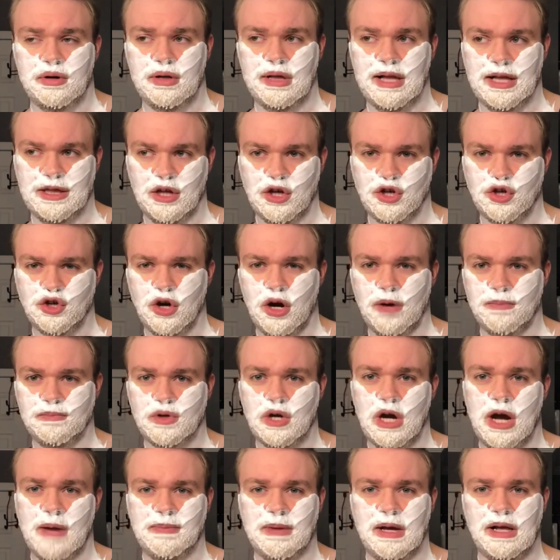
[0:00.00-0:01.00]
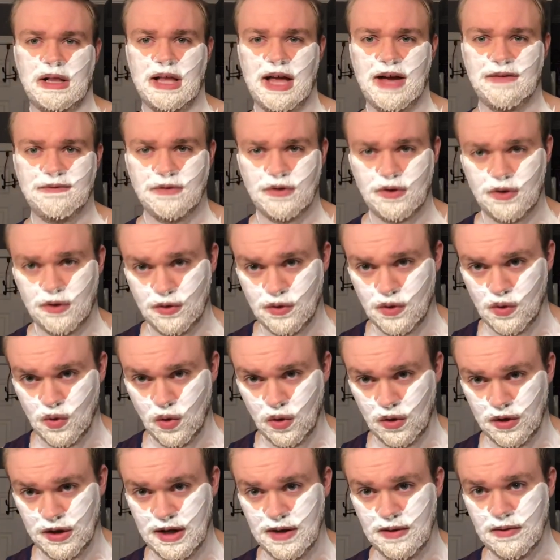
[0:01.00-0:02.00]
like the sharp top that lavender
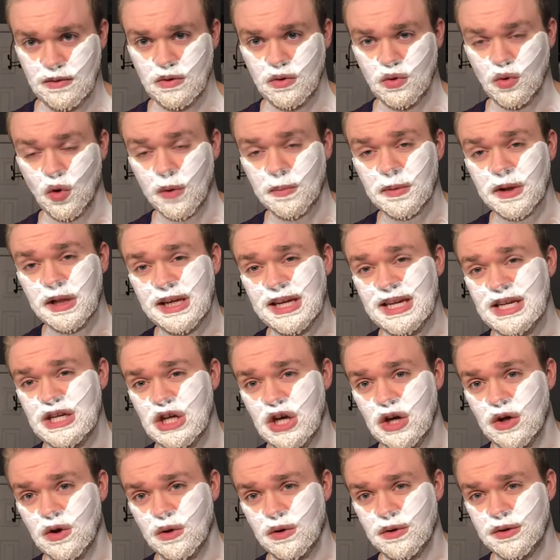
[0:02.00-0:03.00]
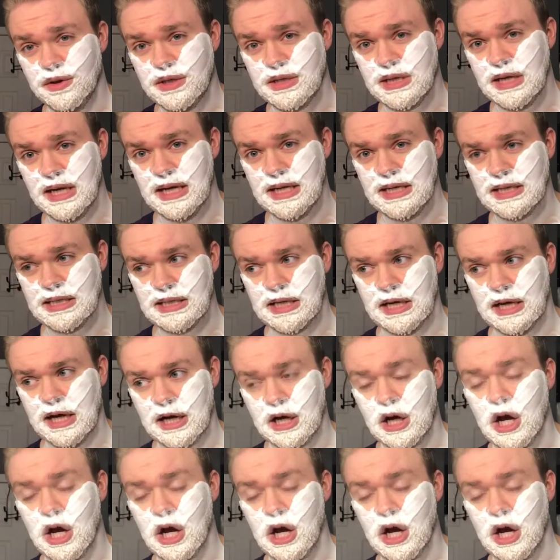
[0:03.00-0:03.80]
normally normally yields, is uh,